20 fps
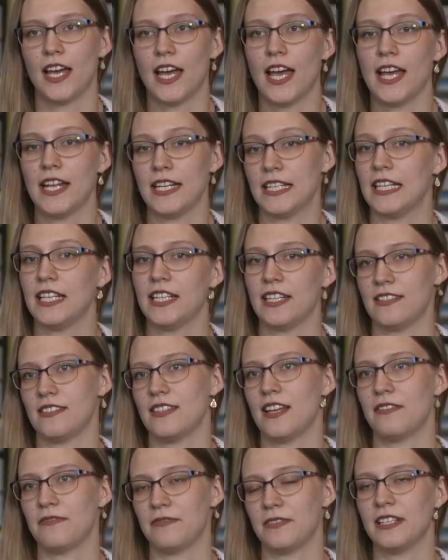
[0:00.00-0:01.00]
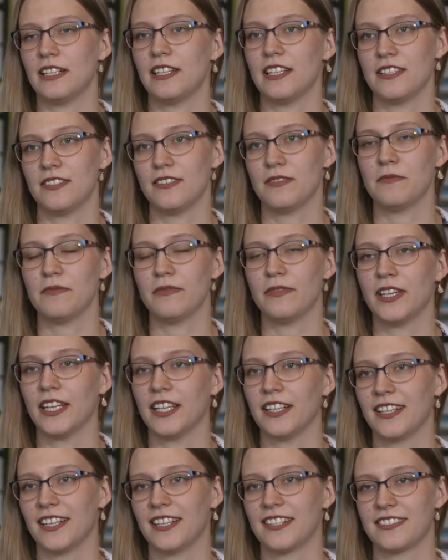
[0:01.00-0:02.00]
and it is definitely
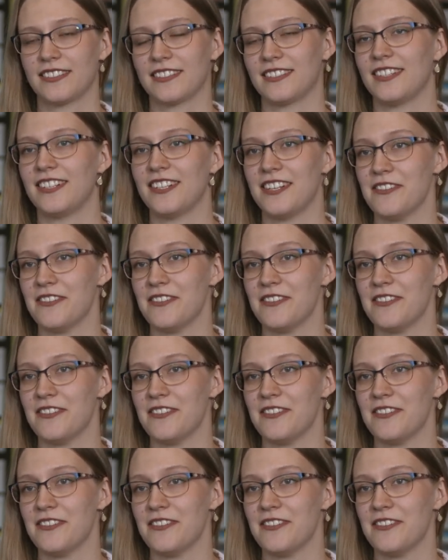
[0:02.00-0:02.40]
something that